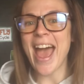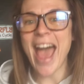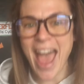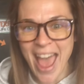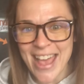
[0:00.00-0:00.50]

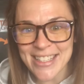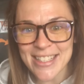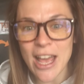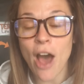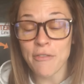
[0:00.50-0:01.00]

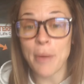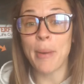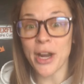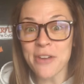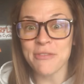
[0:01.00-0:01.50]
of a
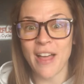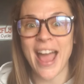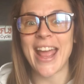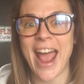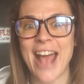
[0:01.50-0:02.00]

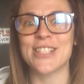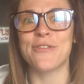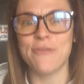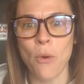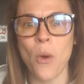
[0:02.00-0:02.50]
butterfly has
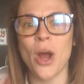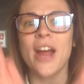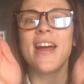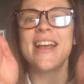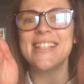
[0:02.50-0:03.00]

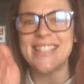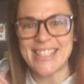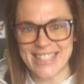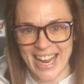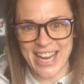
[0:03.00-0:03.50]
4
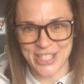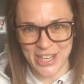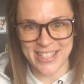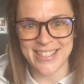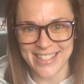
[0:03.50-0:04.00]

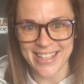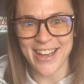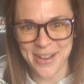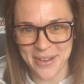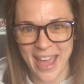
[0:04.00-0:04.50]
stages,
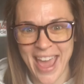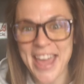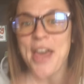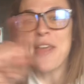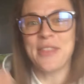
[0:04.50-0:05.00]

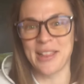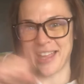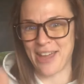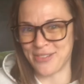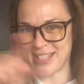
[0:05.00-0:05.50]
okay? The
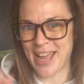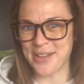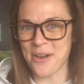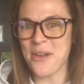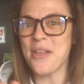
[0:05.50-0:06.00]
life
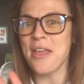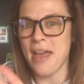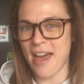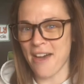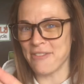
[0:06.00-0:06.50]
cycle
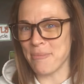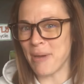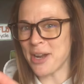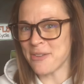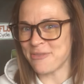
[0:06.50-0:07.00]
of a
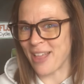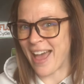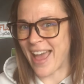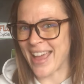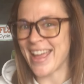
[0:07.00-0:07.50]

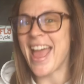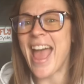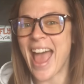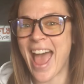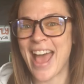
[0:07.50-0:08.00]
butterfly
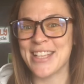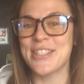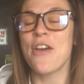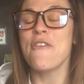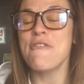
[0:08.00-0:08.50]
has
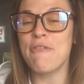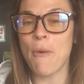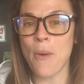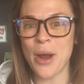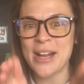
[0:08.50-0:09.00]

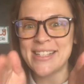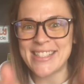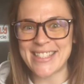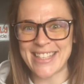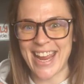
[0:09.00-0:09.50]
4
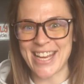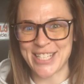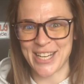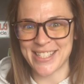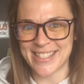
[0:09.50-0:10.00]

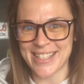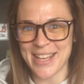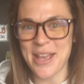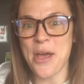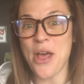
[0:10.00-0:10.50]
stages.
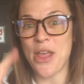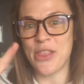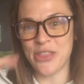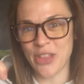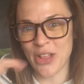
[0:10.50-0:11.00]

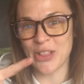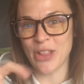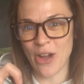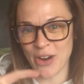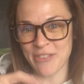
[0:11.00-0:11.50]
The
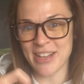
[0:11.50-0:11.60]
larva